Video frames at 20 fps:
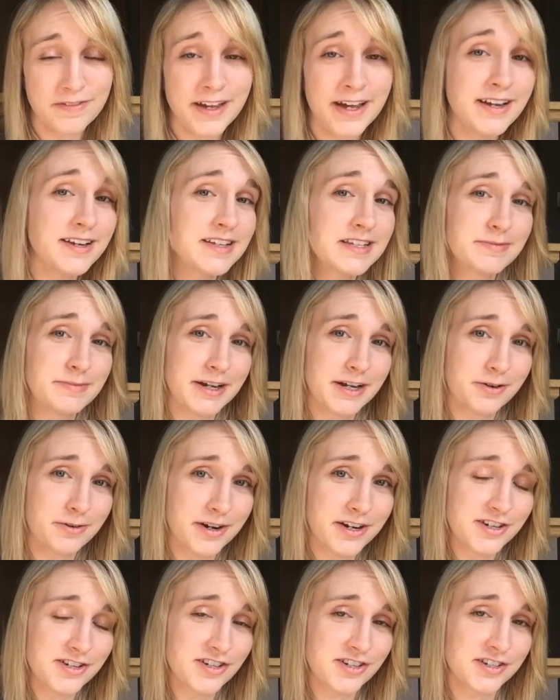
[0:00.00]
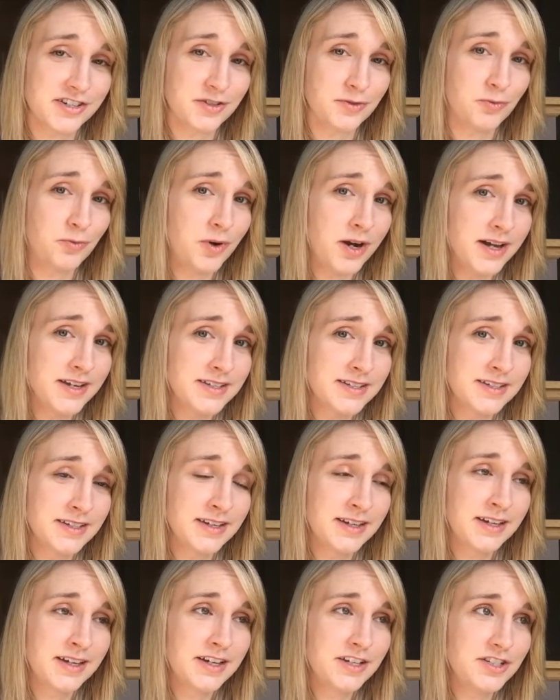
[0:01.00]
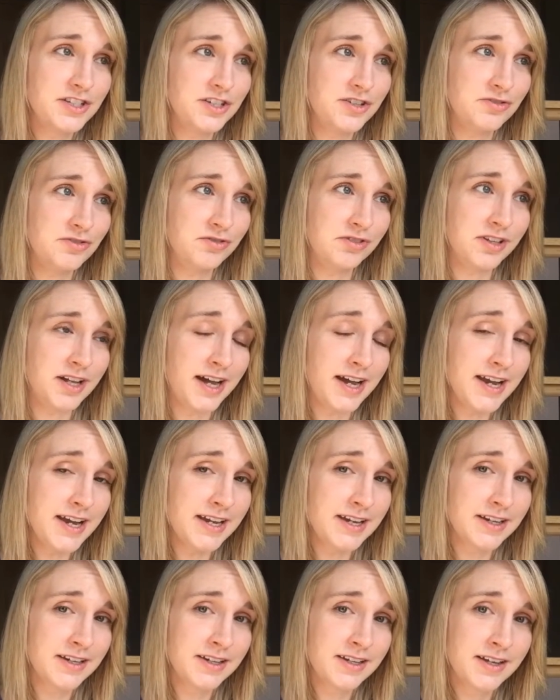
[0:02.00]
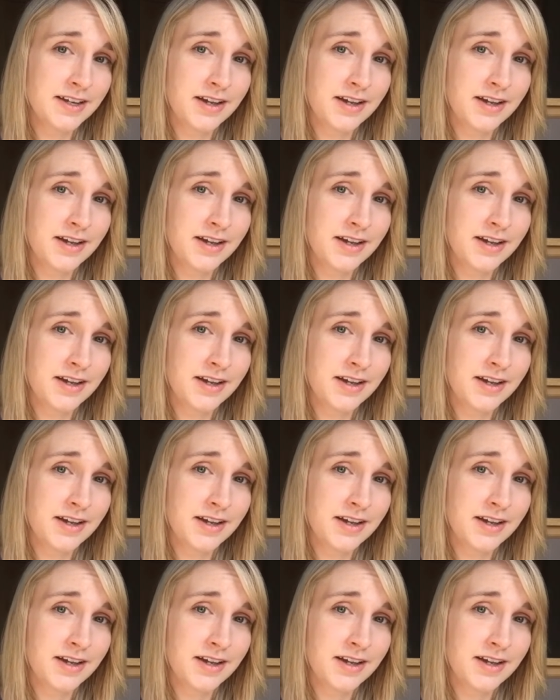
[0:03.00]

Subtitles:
that is my question, is what do you like?